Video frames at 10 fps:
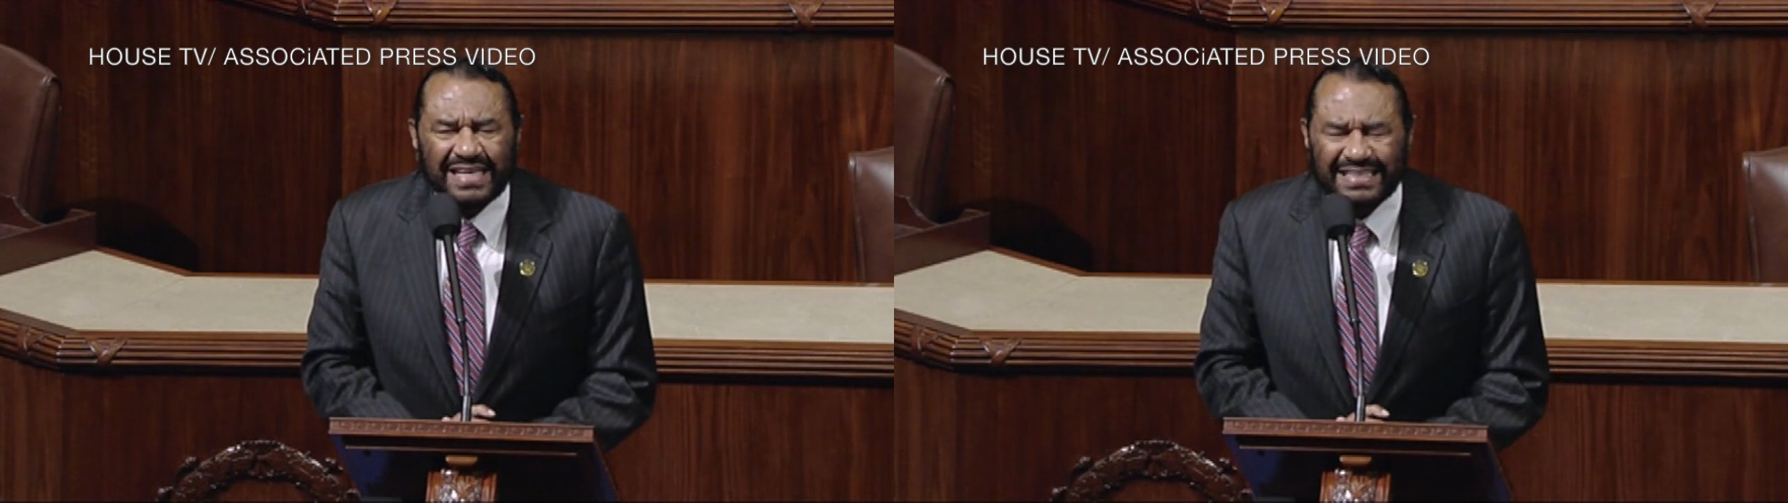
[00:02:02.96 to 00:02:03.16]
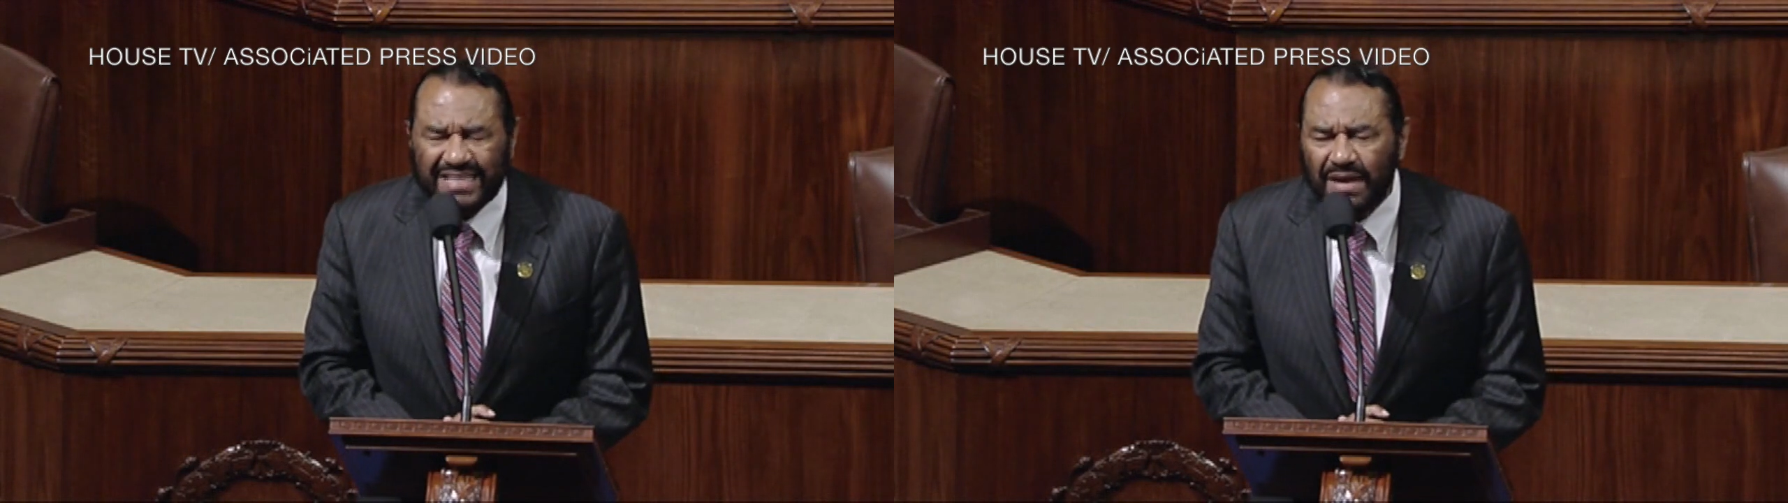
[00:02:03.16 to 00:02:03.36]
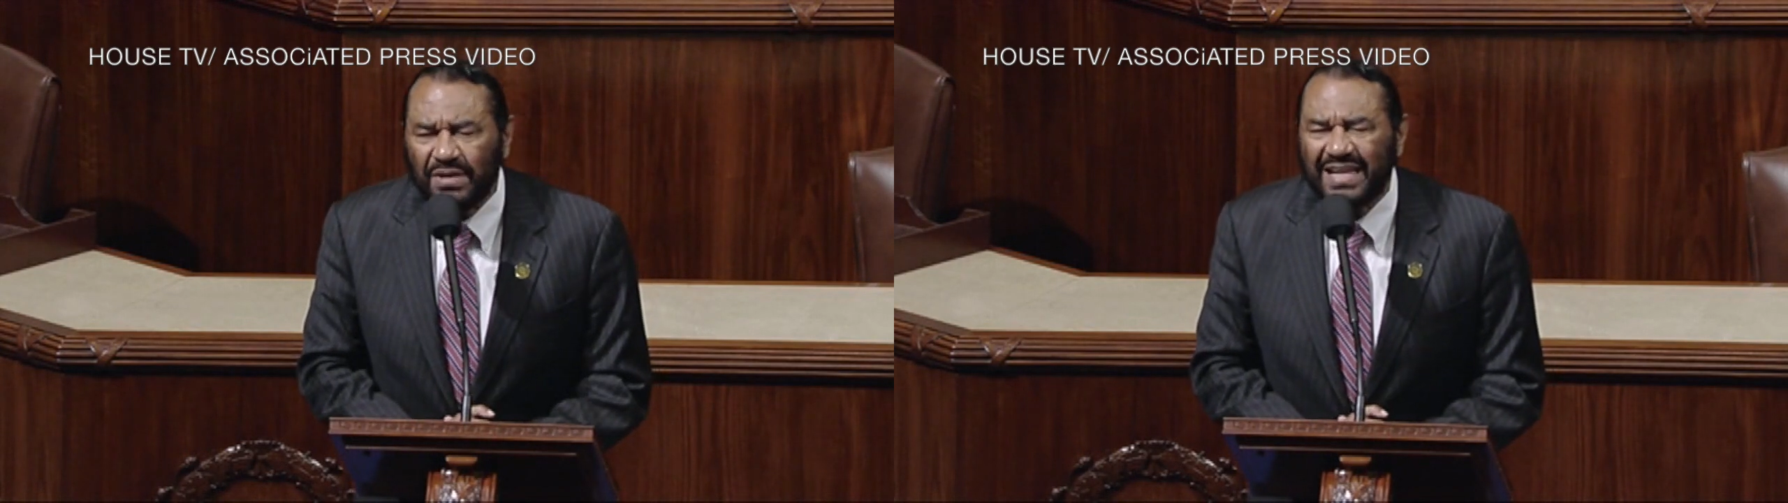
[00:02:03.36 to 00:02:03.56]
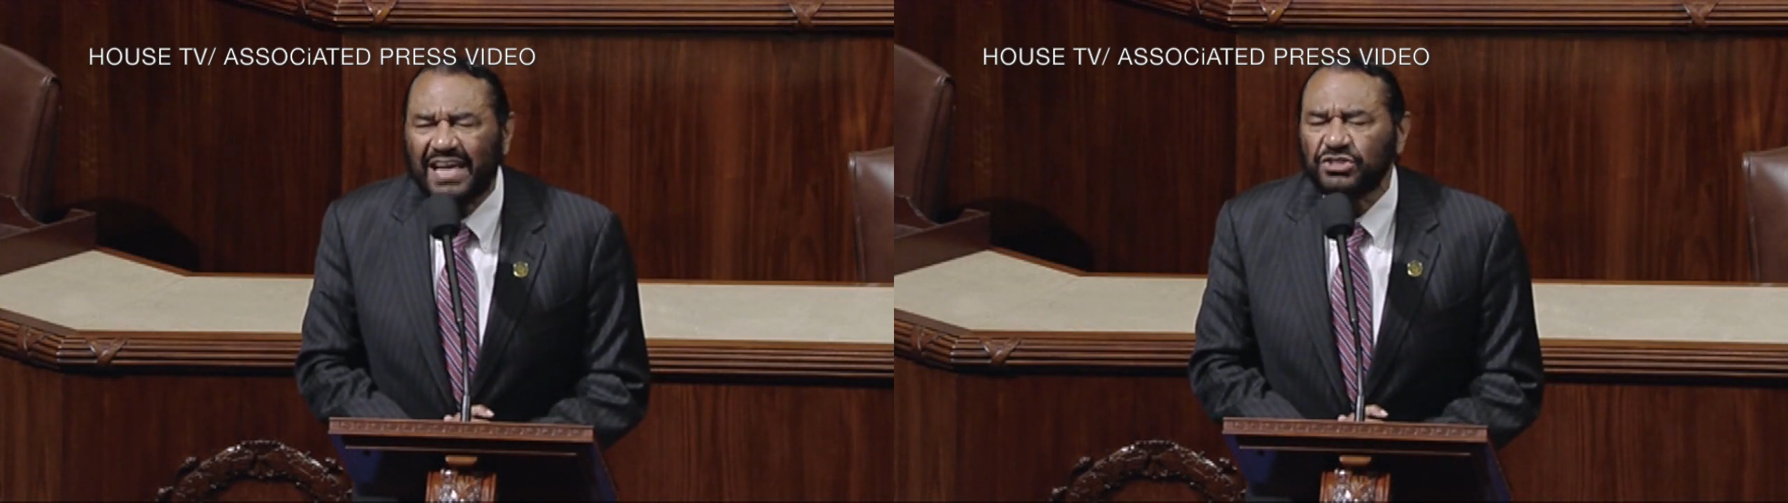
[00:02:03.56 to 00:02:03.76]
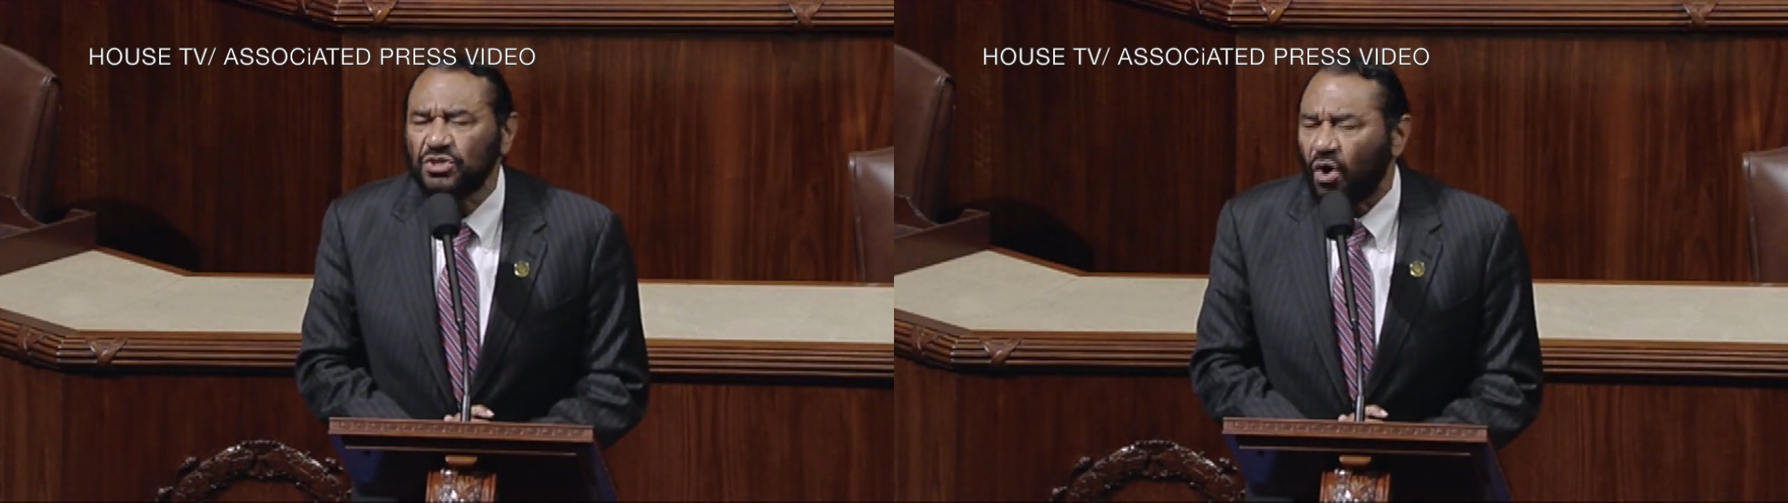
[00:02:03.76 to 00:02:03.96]

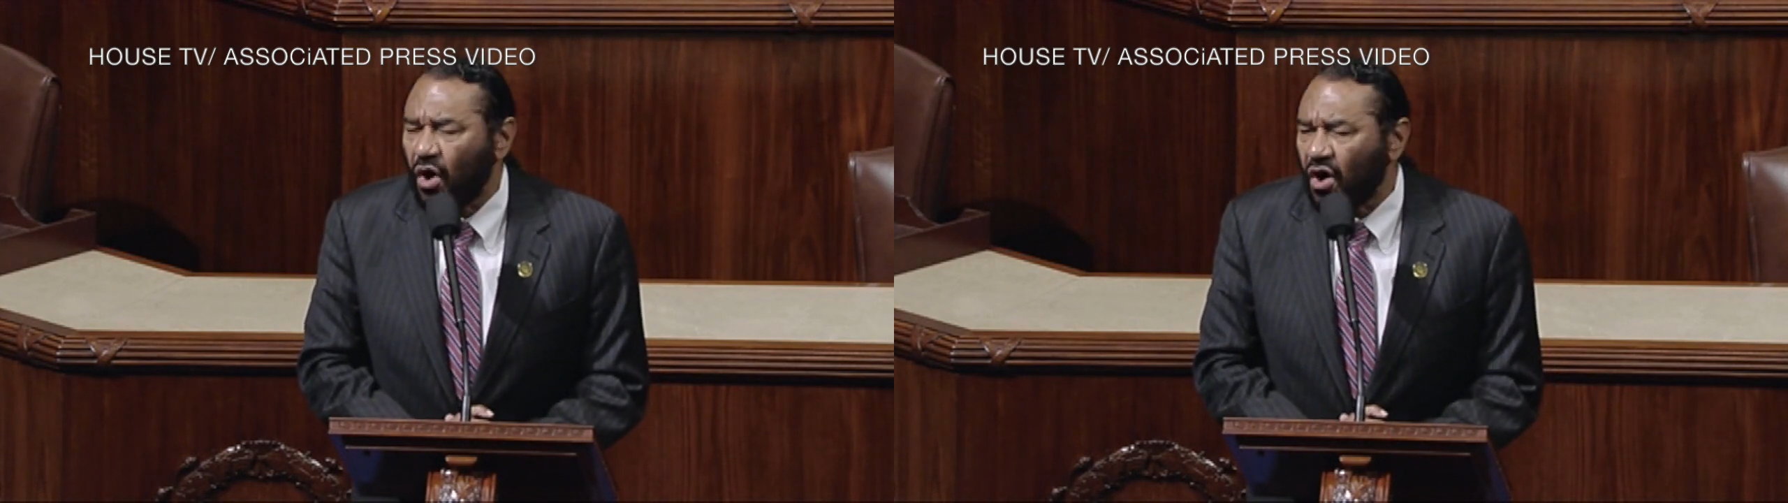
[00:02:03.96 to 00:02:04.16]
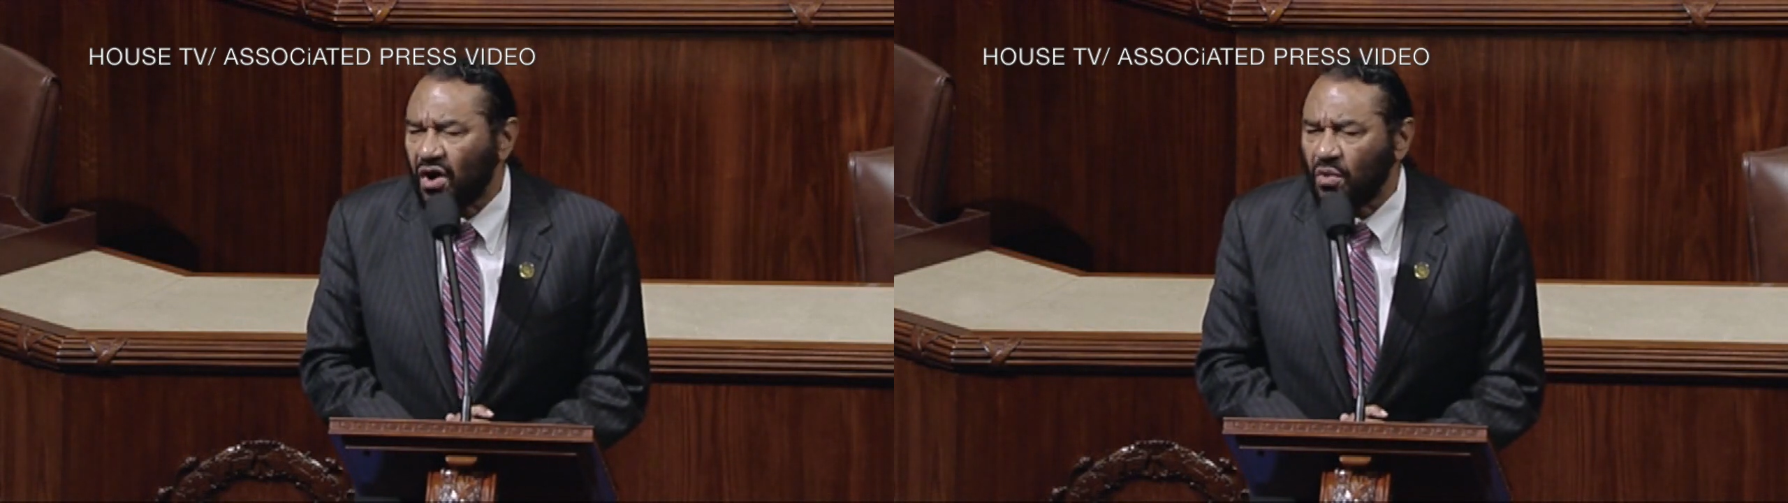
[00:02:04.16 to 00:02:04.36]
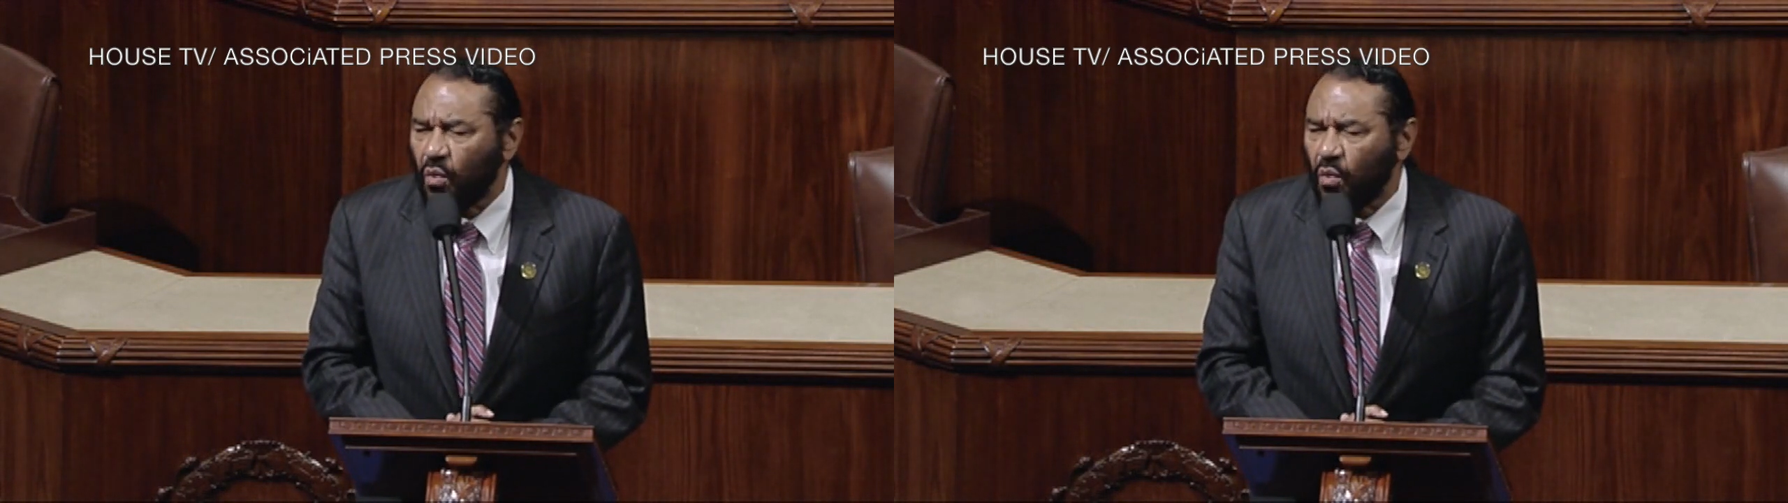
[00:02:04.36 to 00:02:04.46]
intimidation or a